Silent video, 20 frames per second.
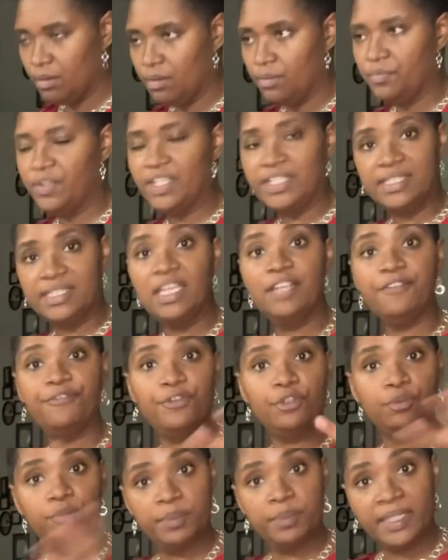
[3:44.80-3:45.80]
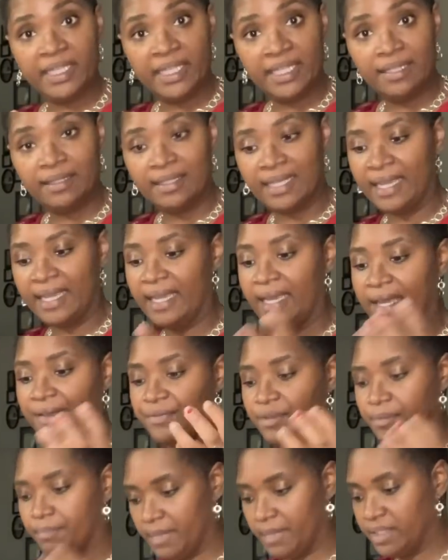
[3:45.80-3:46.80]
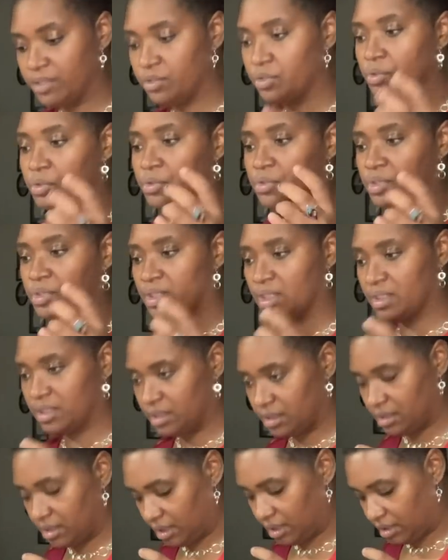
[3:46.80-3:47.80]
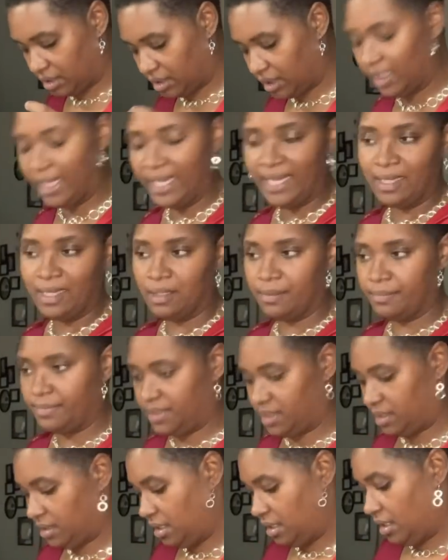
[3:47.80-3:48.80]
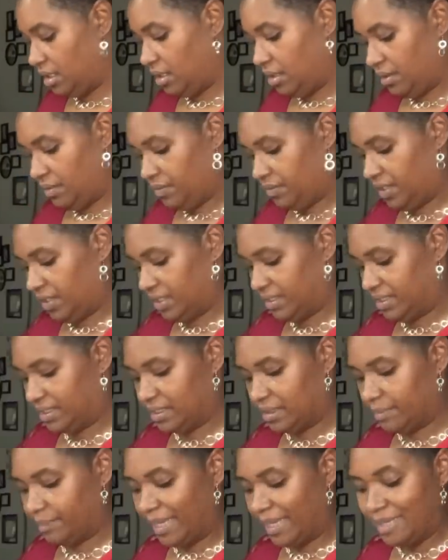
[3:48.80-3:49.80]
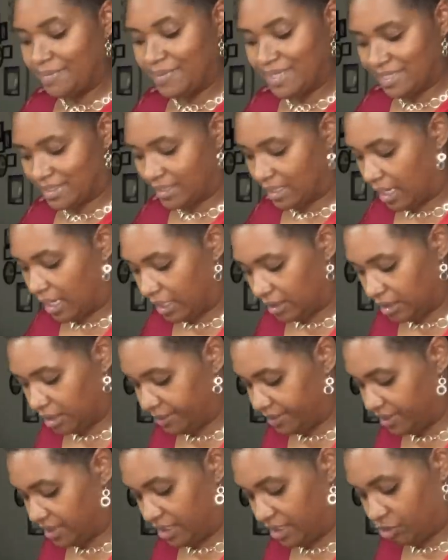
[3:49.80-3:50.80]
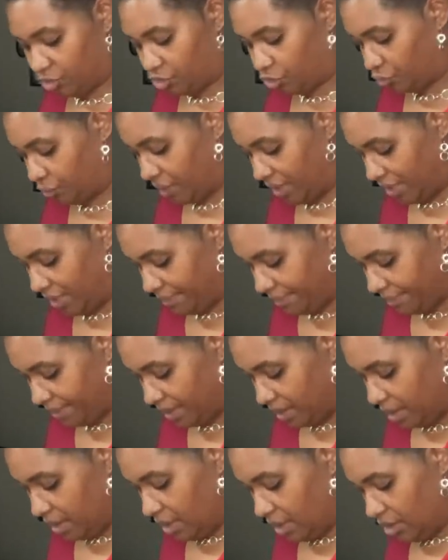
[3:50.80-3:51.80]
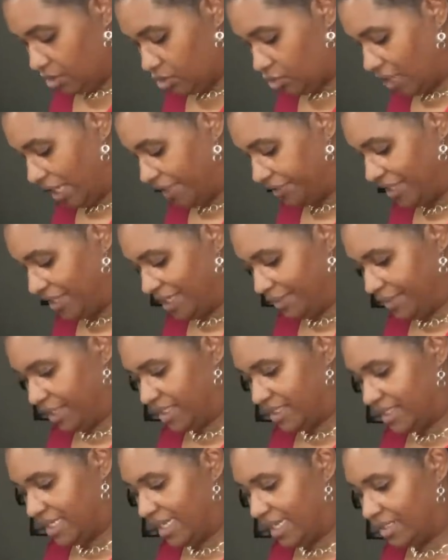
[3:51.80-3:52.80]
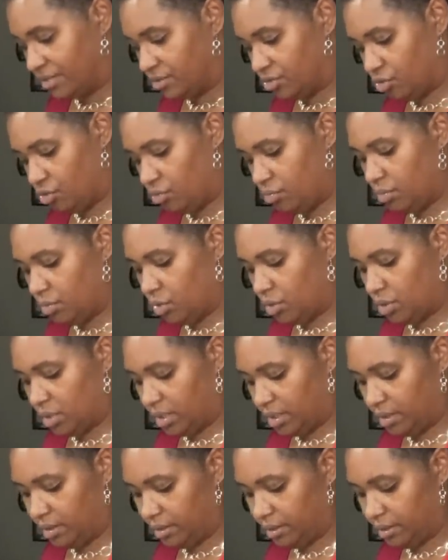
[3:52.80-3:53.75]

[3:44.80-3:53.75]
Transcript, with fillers: the seafood blend that had the mussels, the, the clams, the baby scallops, and shrimp. So I think I'm gonna take two more,